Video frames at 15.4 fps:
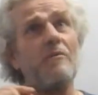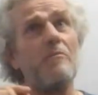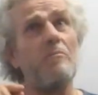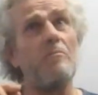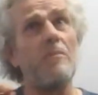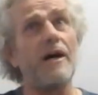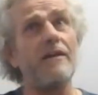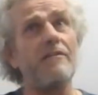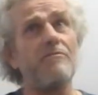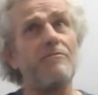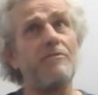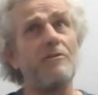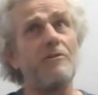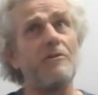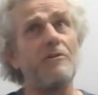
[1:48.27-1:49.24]

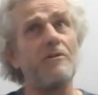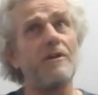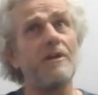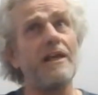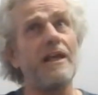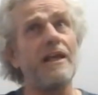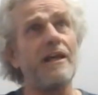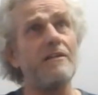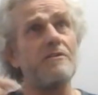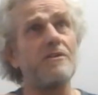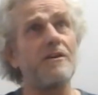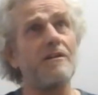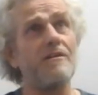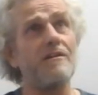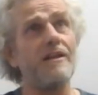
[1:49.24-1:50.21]
mindful
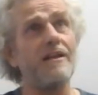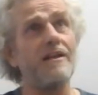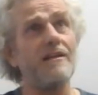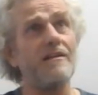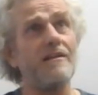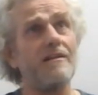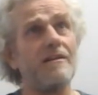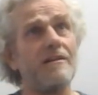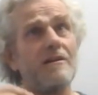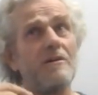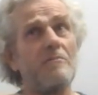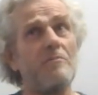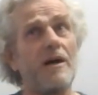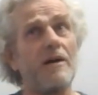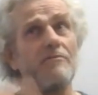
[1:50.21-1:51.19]
internally,
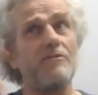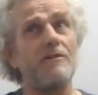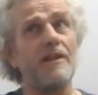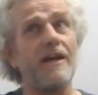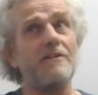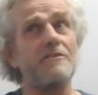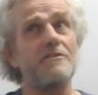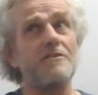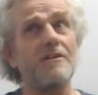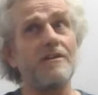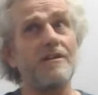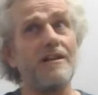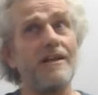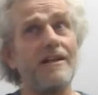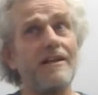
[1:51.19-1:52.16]
mindful
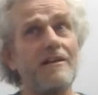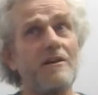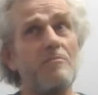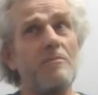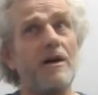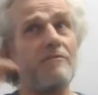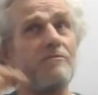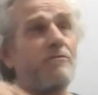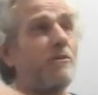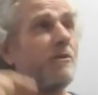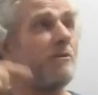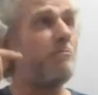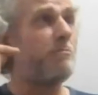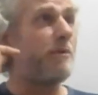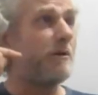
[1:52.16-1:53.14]
externally,
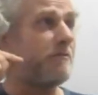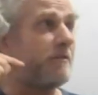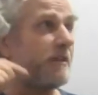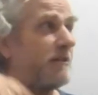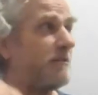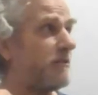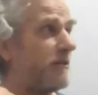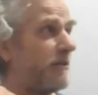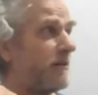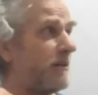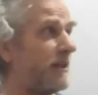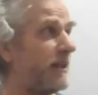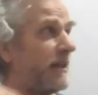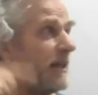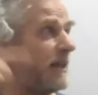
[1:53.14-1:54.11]
mindful both
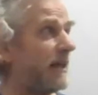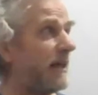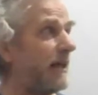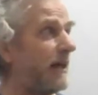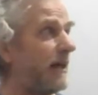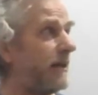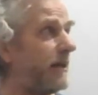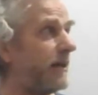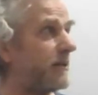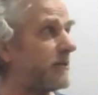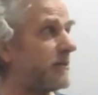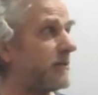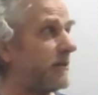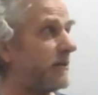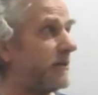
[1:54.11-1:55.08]
internally and
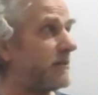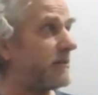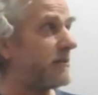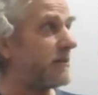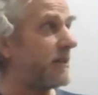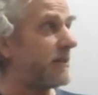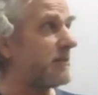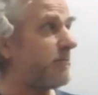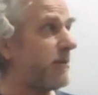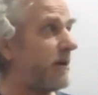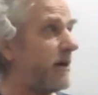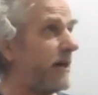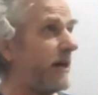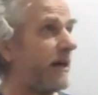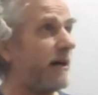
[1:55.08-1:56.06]
externally. So that's
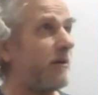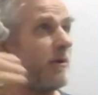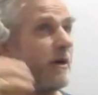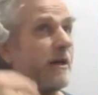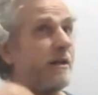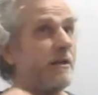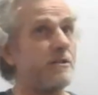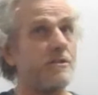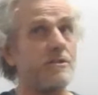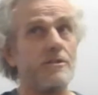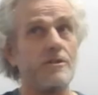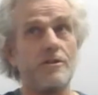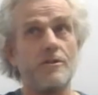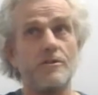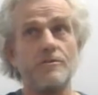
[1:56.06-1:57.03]
applying our awareness
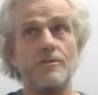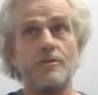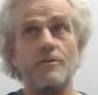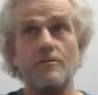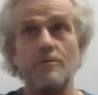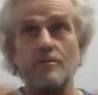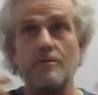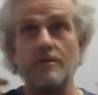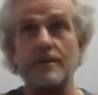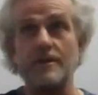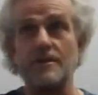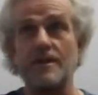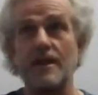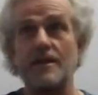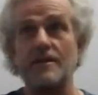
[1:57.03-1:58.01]
to
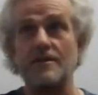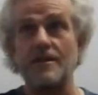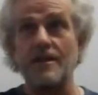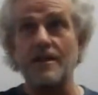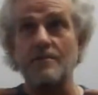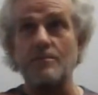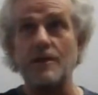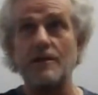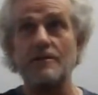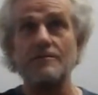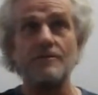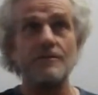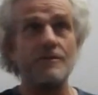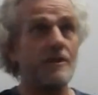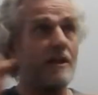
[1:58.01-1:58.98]
this sack of skin and
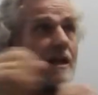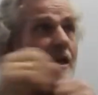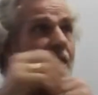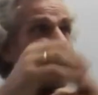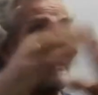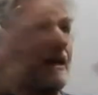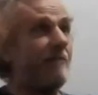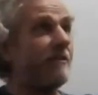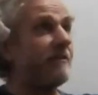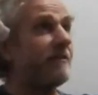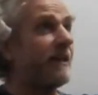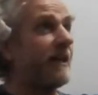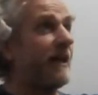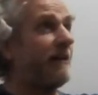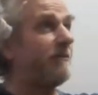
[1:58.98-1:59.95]
bones,
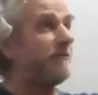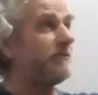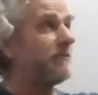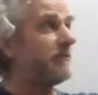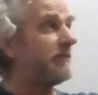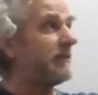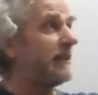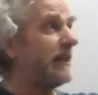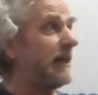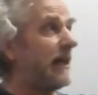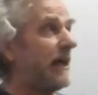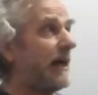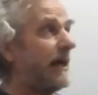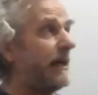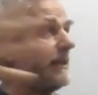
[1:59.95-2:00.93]
everything else,
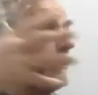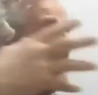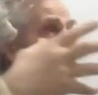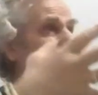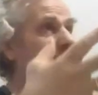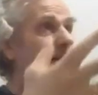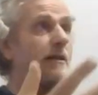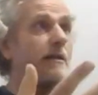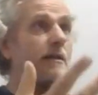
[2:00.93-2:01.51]
and then